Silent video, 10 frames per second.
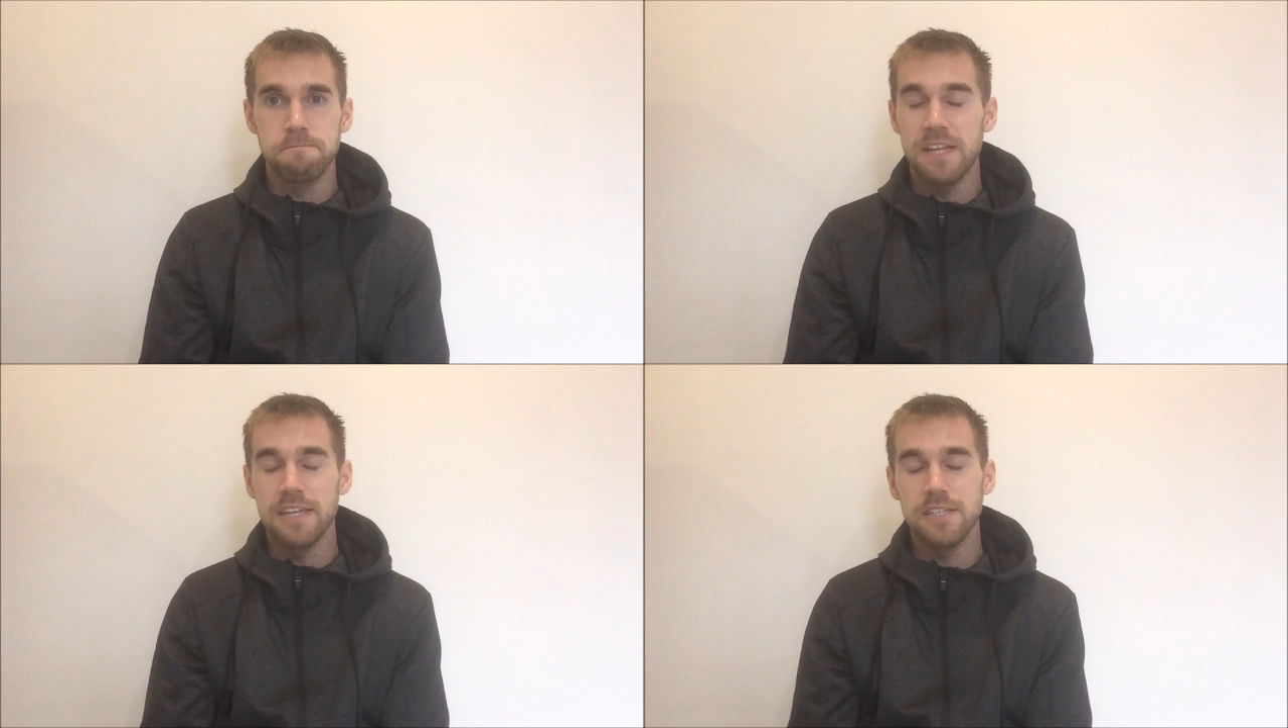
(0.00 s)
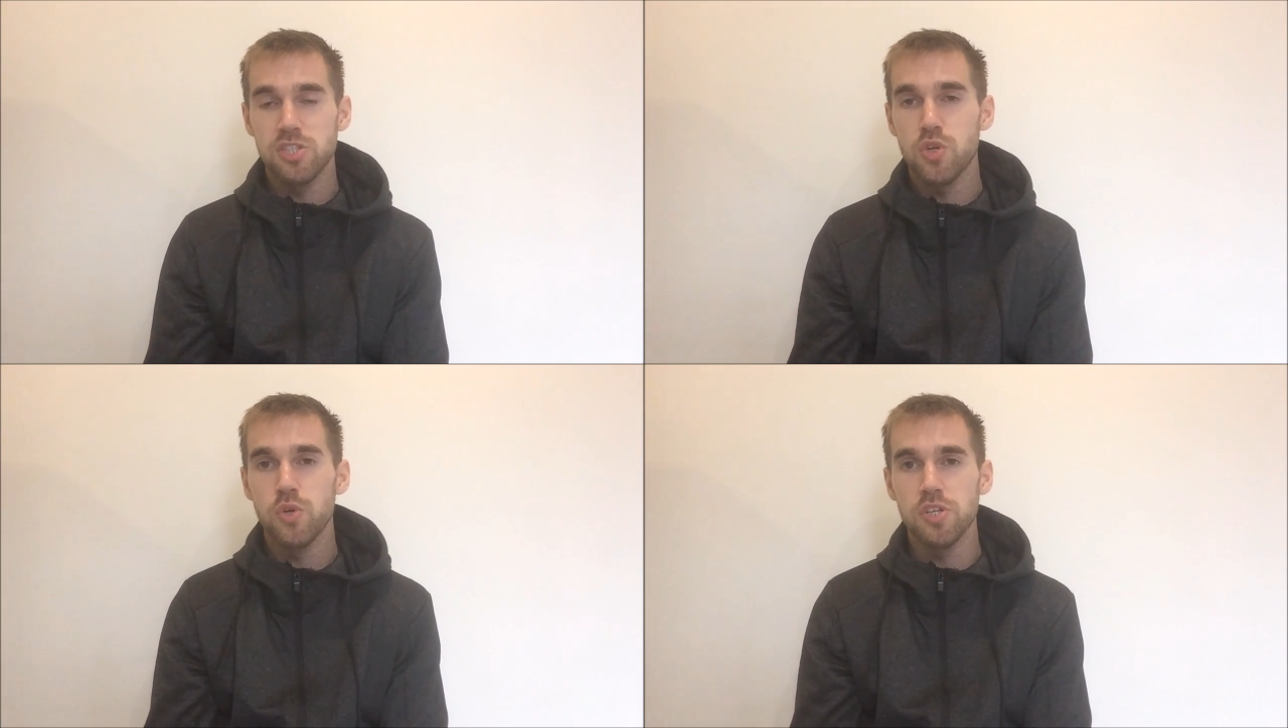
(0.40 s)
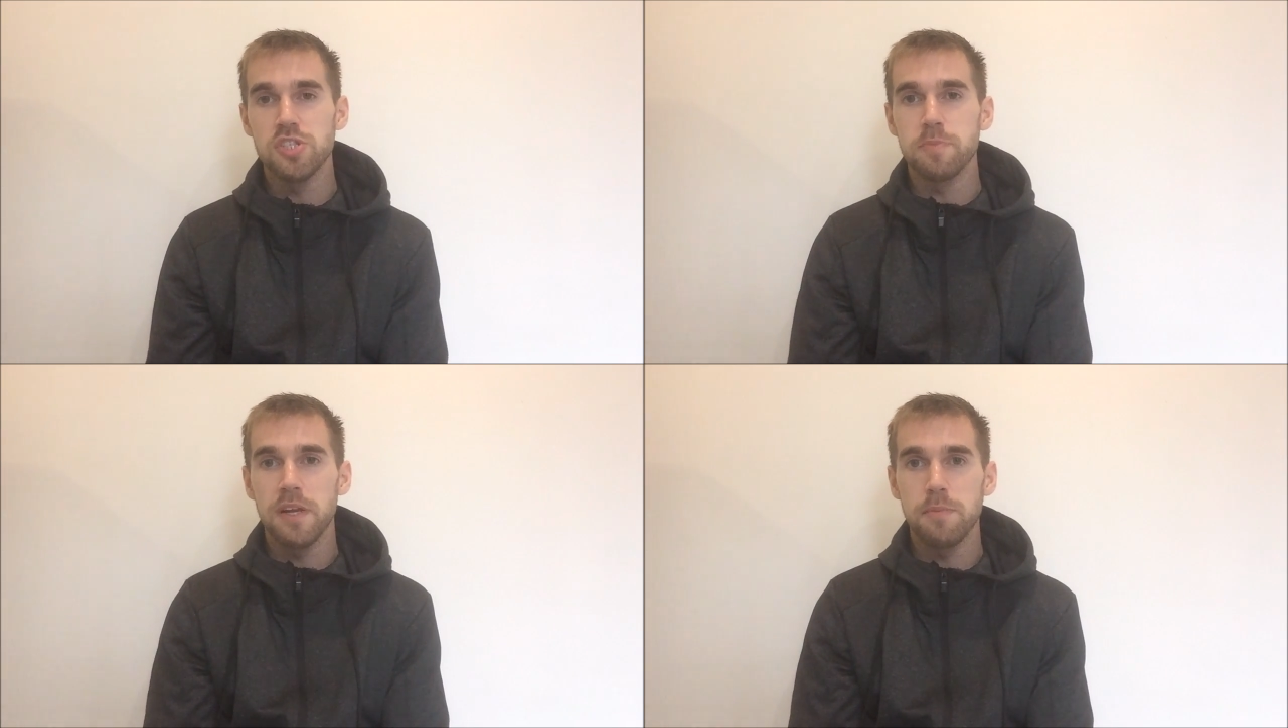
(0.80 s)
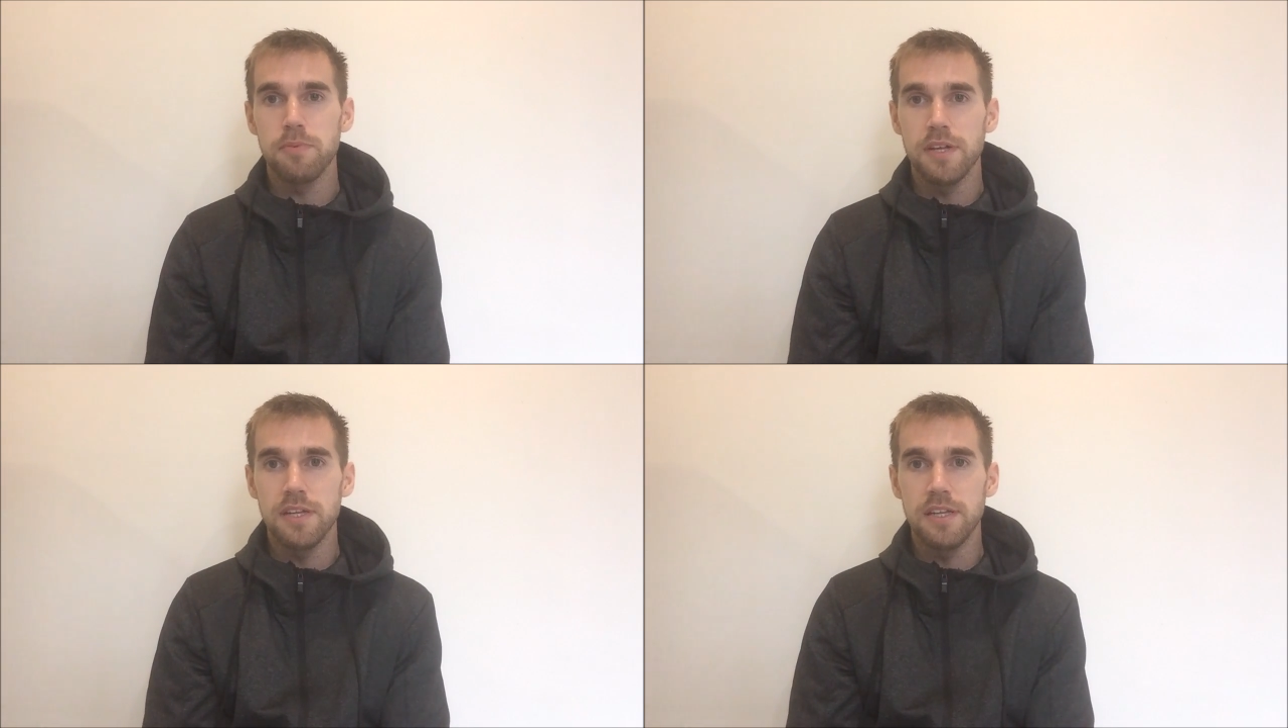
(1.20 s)
any tours you might have
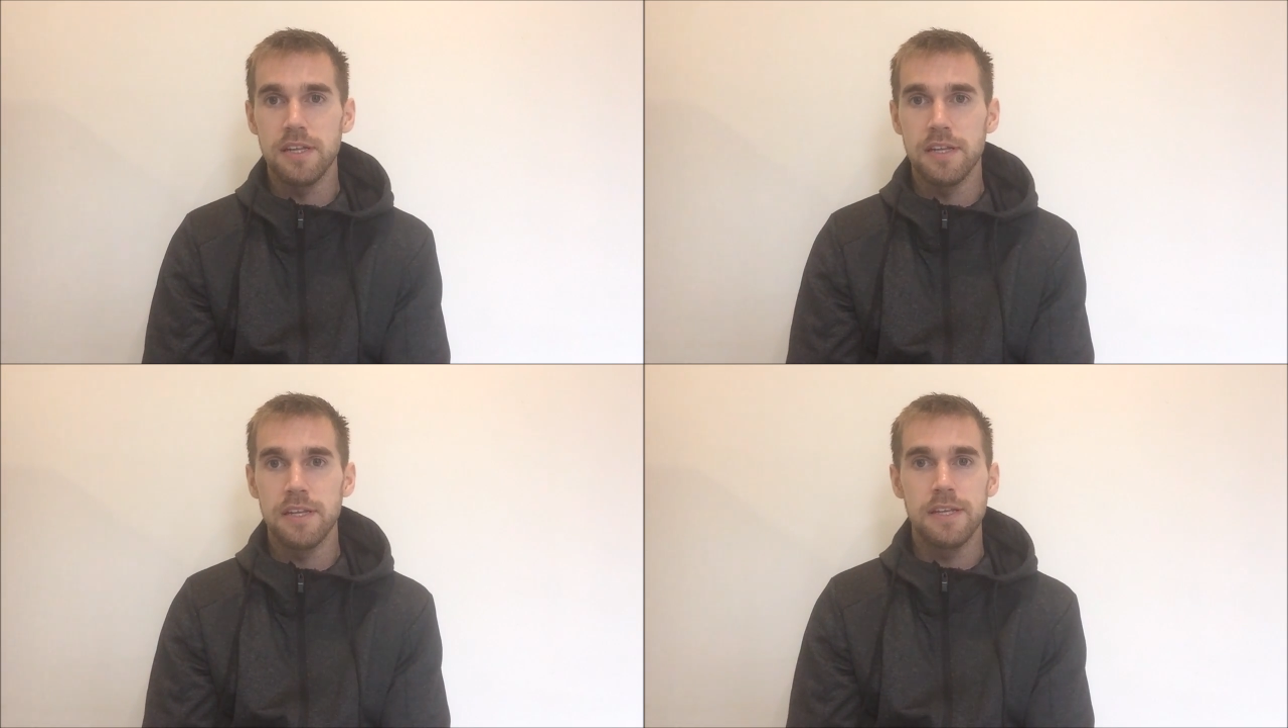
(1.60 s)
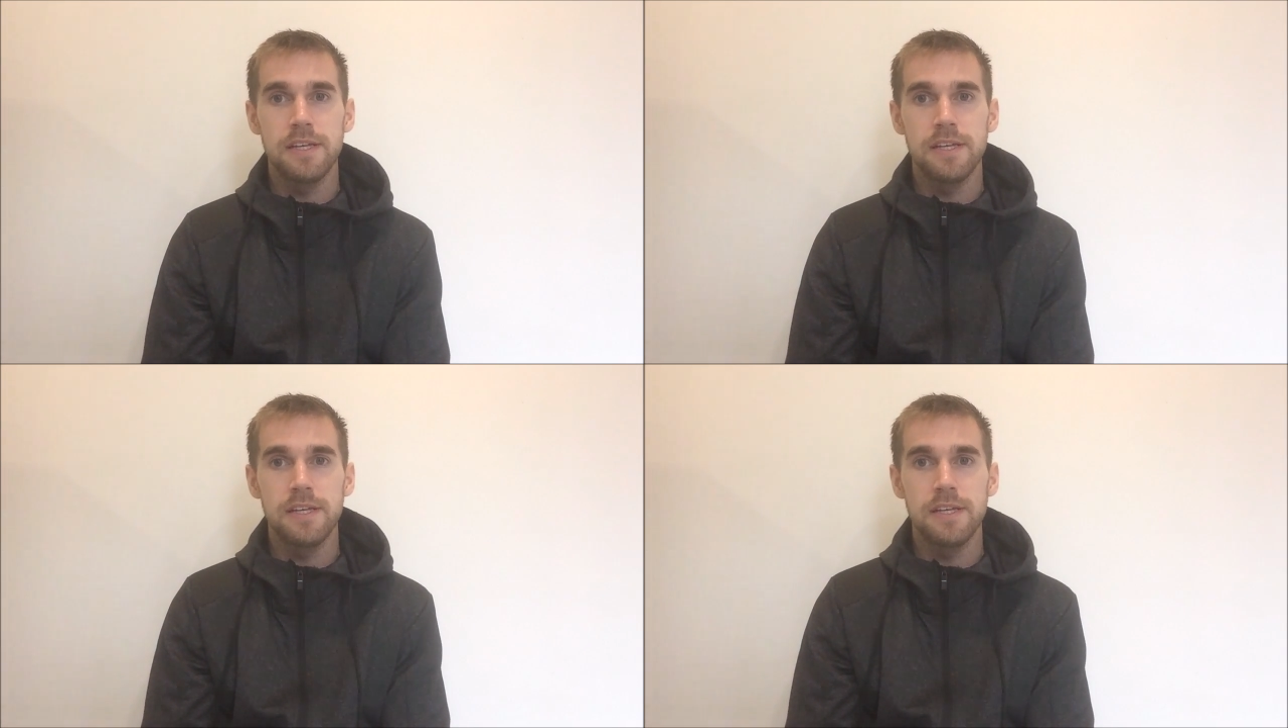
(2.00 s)
played in,